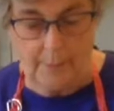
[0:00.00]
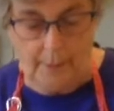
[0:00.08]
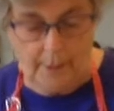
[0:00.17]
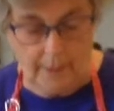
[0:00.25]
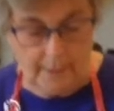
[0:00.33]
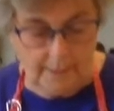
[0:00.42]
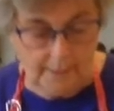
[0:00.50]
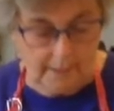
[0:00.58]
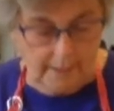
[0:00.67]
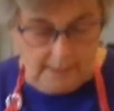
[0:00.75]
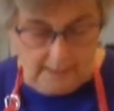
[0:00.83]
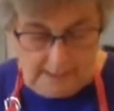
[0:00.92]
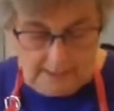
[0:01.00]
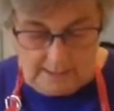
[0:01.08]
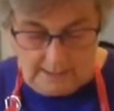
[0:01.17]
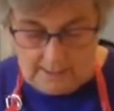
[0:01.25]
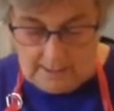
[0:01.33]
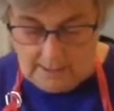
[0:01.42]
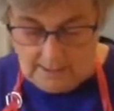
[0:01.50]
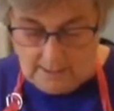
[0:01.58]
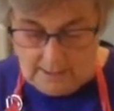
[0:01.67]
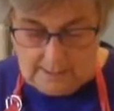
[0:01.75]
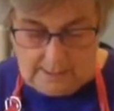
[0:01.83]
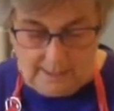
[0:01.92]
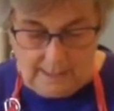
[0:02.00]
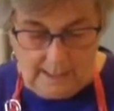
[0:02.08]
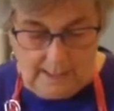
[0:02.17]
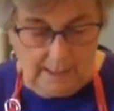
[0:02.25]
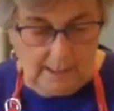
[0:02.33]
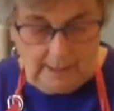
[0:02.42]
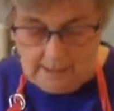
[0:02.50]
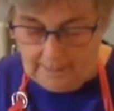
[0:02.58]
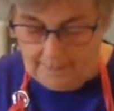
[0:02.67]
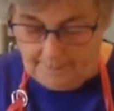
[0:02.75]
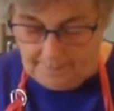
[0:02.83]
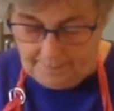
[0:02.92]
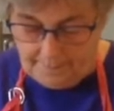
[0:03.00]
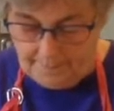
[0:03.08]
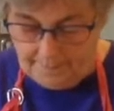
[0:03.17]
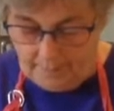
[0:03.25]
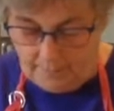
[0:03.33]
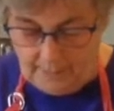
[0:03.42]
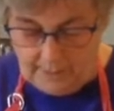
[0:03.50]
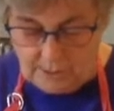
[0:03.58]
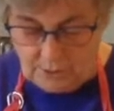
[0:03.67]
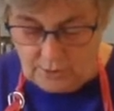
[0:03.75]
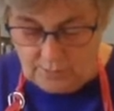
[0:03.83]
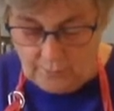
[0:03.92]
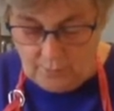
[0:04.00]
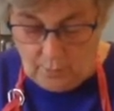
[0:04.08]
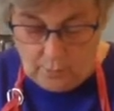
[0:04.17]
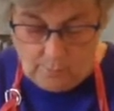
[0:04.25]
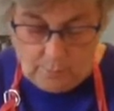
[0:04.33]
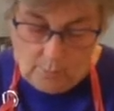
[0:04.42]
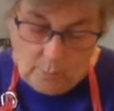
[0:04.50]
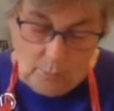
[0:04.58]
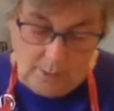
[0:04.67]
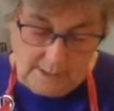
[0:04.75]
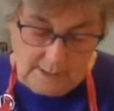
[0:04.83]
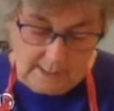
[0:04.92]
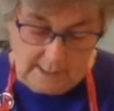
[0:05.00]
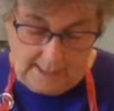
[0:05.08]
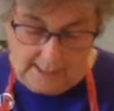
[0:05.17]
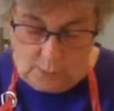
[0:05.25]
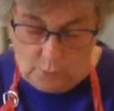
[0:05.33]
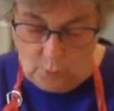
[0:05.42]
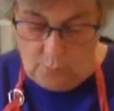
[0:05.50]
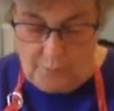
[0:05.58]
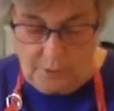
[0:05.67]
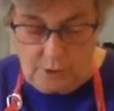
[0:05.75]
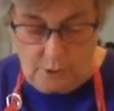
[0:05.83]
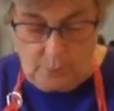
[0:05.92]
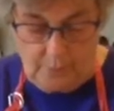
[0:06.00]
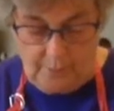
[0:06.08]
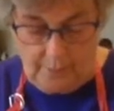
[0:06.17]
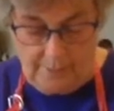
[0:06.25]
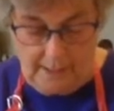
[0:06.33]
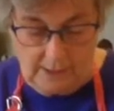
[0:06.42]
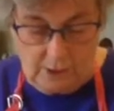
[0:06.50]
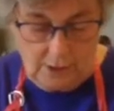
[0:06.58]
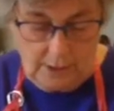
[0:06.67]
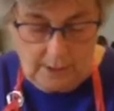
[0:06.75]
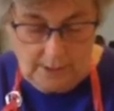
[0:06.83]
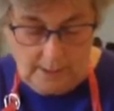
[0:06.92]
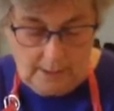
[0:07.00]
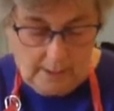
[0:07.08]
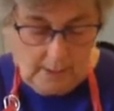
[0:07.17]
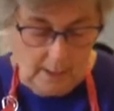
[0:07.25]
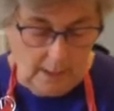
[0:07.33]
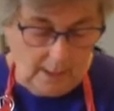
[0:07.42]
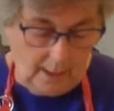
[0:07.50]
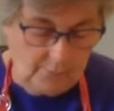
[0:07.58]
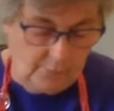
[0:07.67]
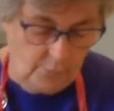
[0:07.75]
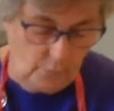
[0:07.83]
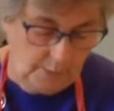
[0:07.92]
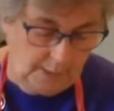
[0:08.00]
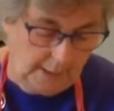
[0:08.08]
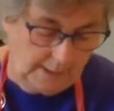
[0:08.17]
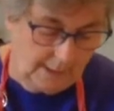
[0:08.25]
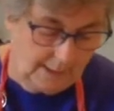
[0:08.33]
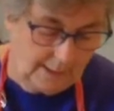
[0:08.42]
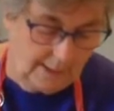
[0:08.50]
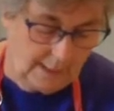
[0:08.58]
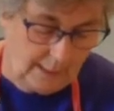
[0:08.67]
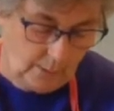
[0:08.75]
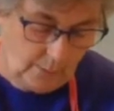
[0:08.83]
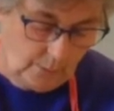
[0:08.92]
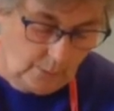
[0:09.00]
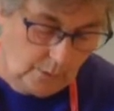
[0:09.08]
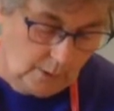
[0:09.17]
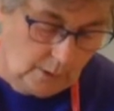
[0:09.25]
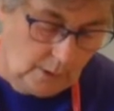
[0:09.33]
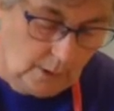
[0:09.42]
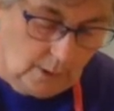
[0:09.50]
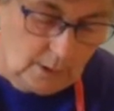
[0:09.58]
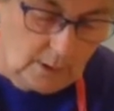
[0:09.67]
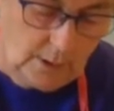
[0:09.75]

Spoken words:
part is taking the pastry from one side over the top of your mixture and folding it down. So